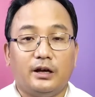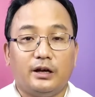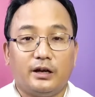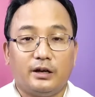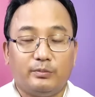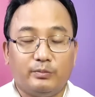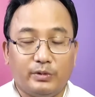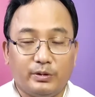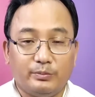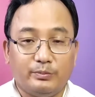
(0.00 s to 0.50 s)

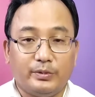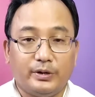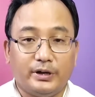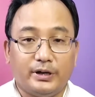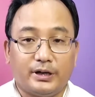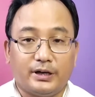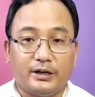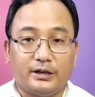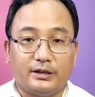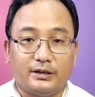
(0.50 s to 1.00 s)

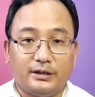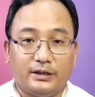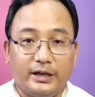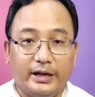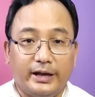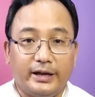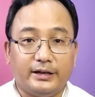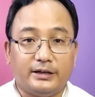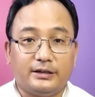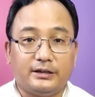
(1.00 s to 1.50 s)
Remember
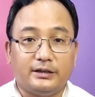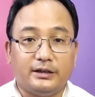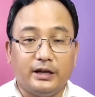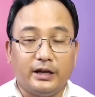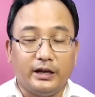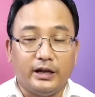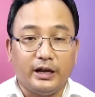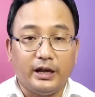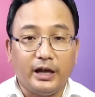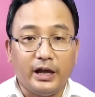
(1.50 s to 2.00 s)
that
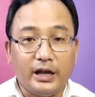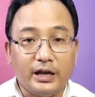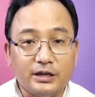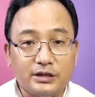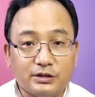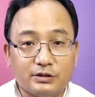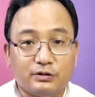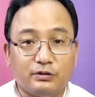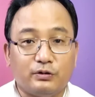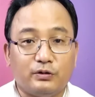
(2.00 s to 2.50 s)
the
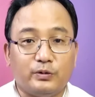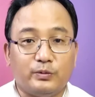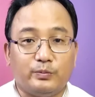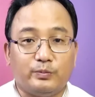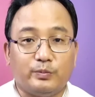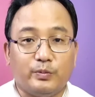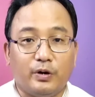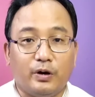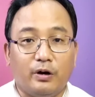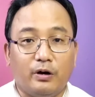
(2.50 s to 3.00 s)
age
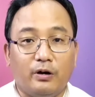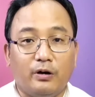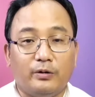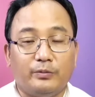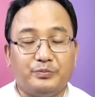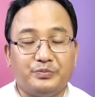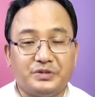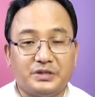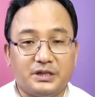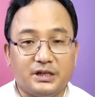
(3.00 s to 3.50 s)
group
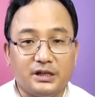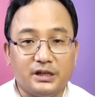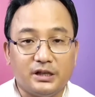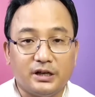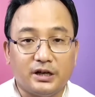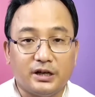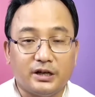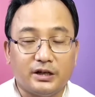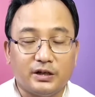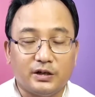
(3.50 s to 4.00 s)
of
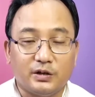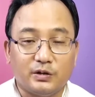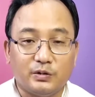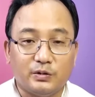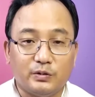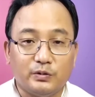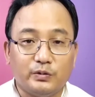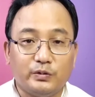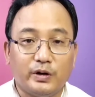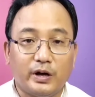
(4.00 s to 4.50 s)
children
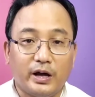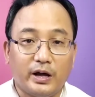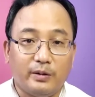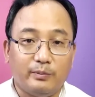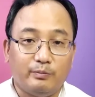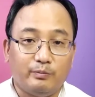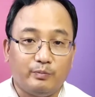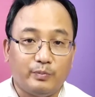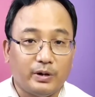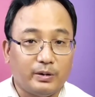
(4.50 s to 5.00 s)
who
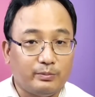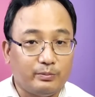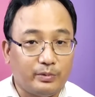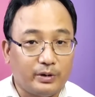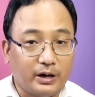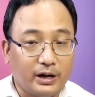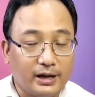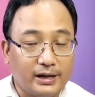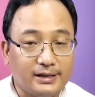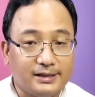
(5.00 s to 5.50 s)
have
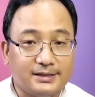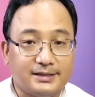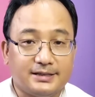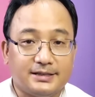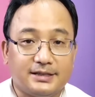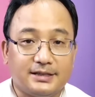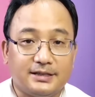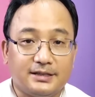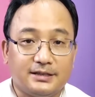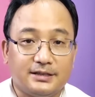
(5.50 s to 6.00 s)
febrile
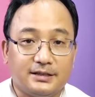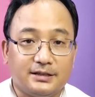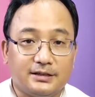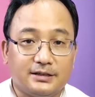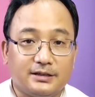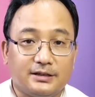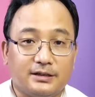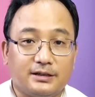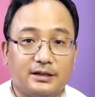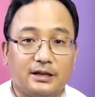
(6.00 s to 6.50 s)

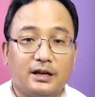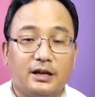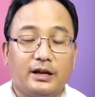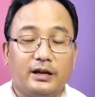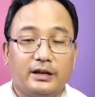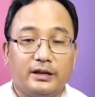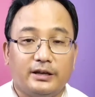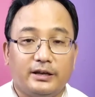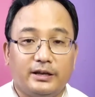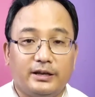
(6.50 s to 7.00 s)
seizure
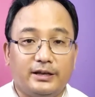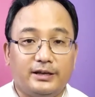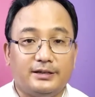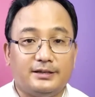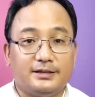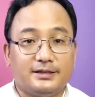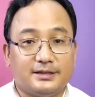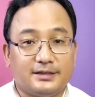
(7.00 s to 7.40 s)
is